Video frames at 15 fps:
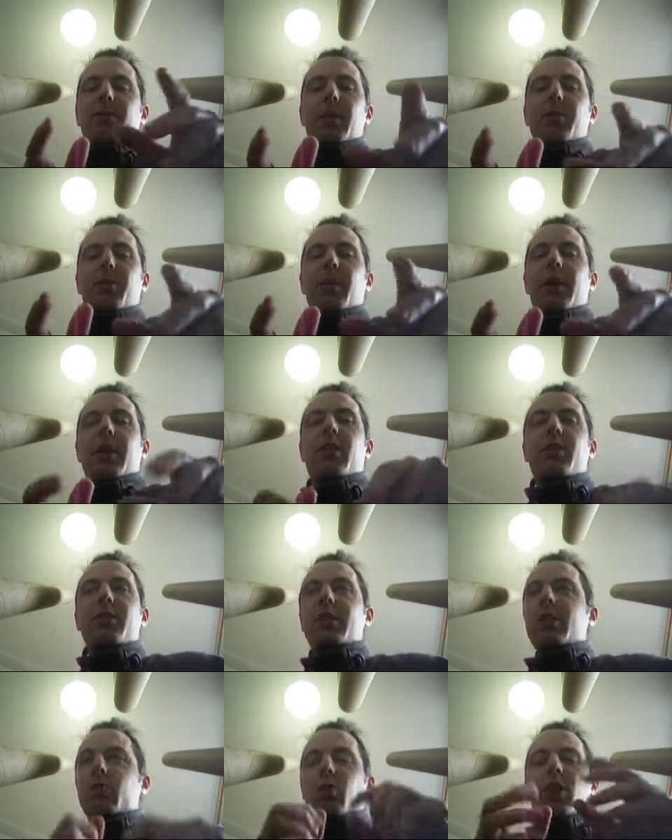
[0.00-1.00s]
people might ask
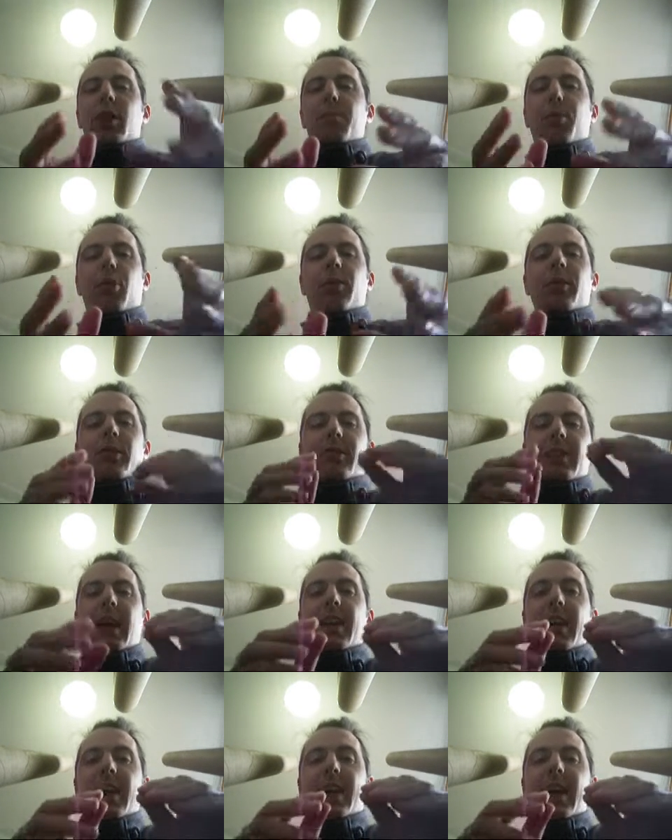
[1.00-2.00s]
is why bother
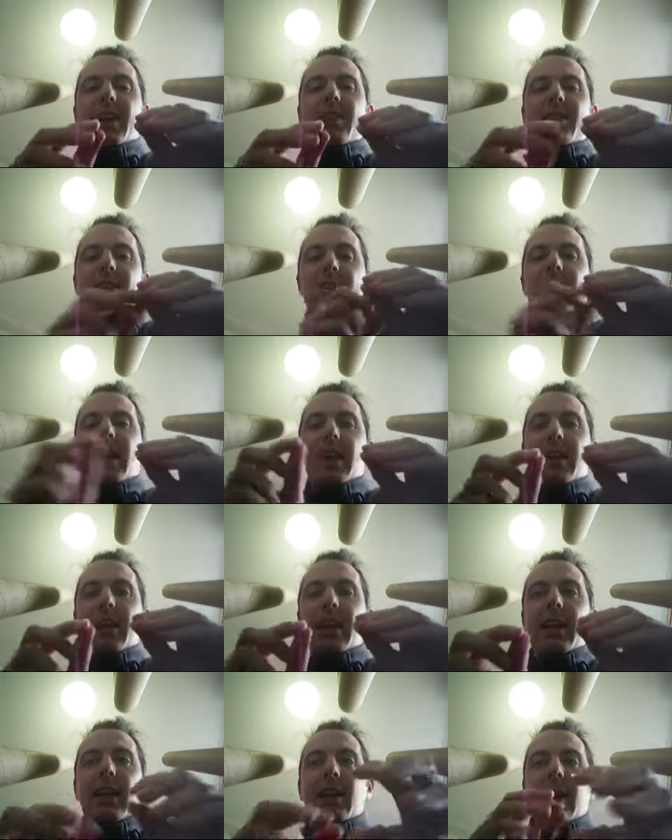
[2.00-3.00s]
scanning in actors
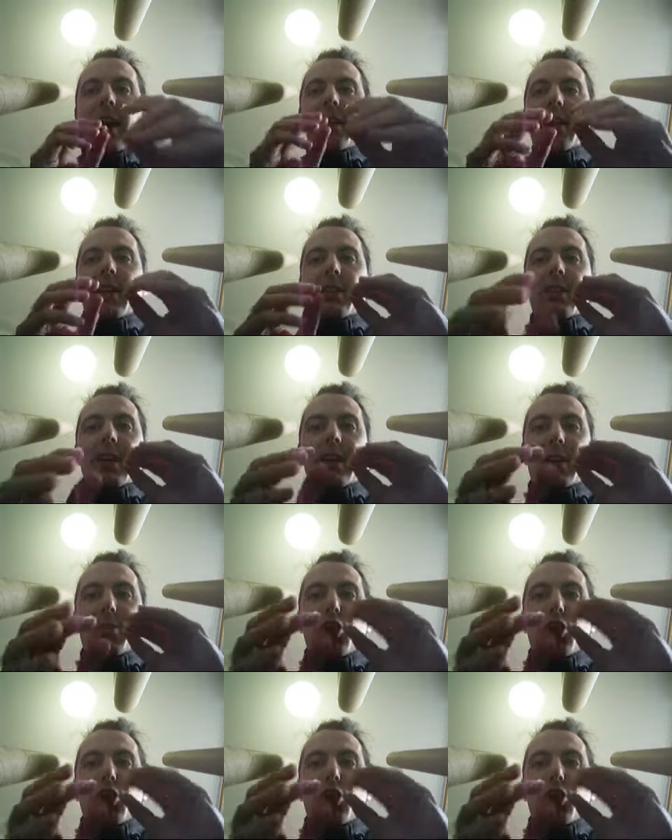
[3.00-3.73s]
exactly and then exactly